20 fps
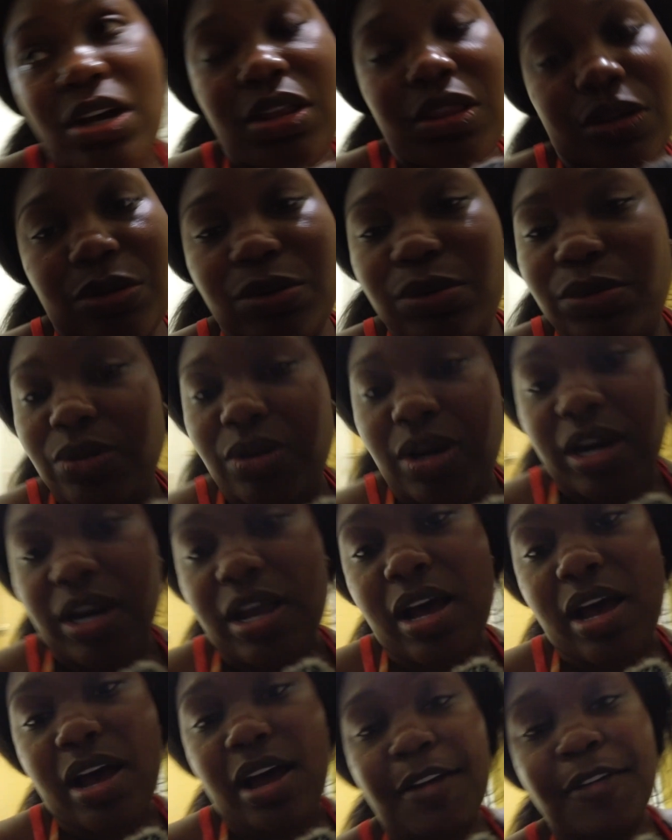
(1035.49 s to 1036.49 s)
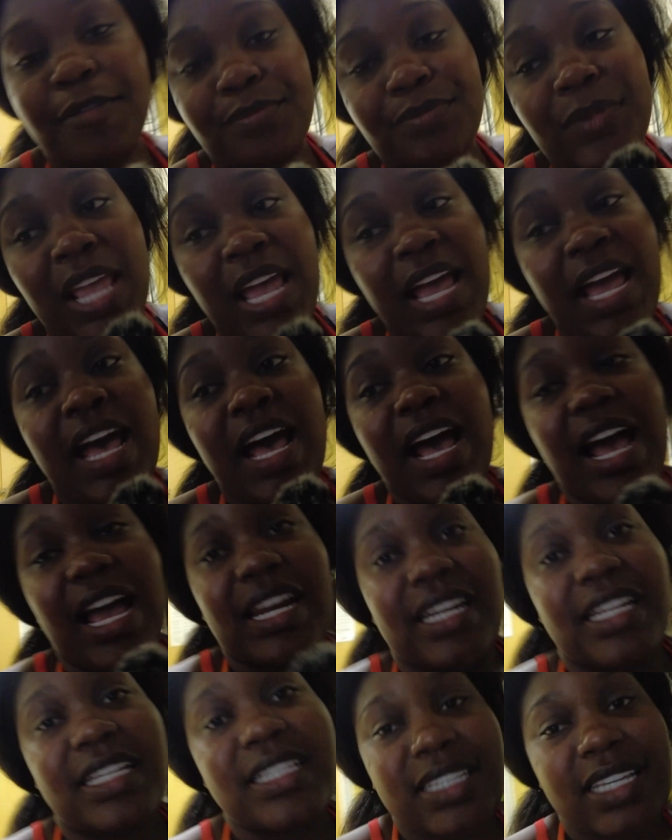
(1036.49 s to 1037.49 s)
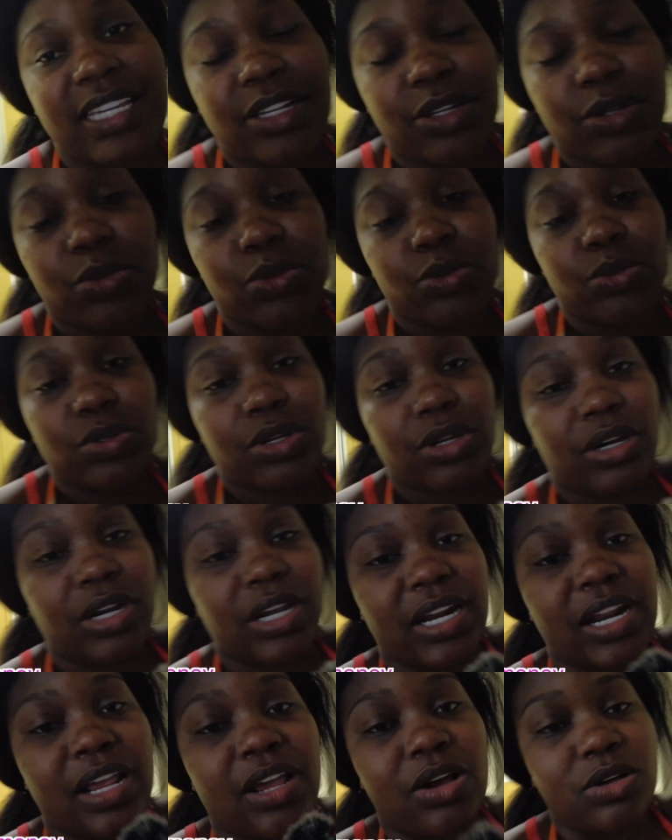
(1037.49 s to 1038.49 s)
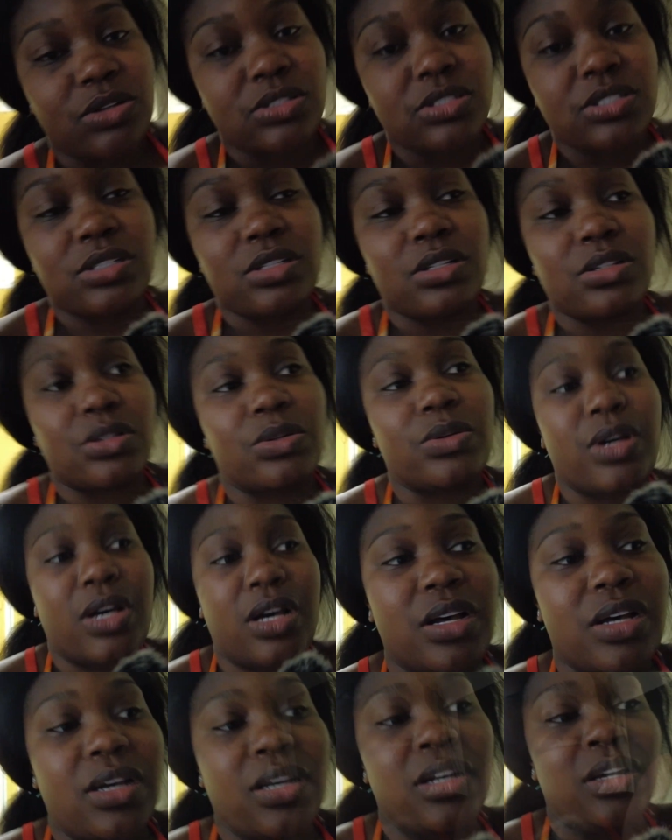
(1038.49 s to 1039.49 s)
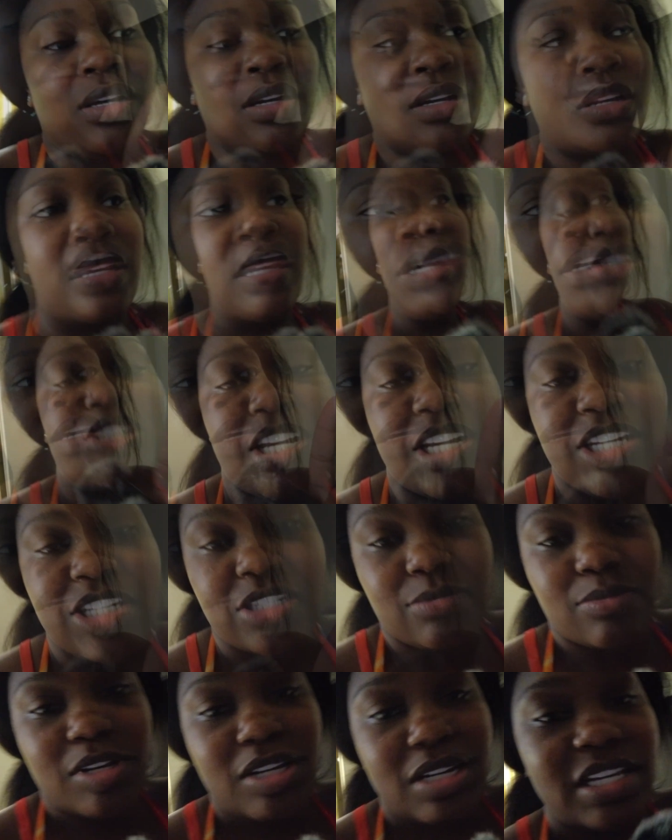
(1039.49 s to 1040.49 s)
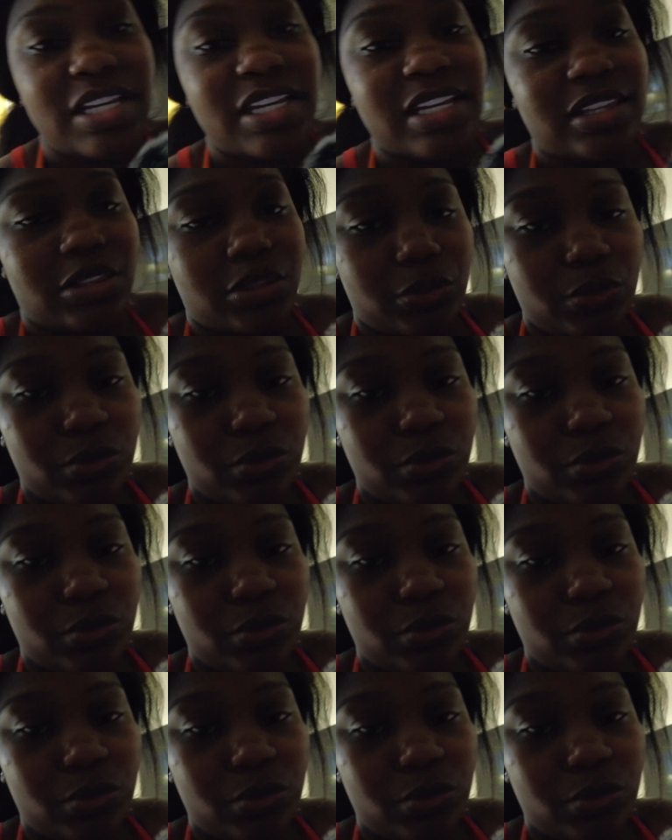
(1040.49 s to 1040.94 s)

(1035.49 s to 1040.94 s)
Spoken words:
how the cooler I got. I needed to get a cooler, and I also change the money, get the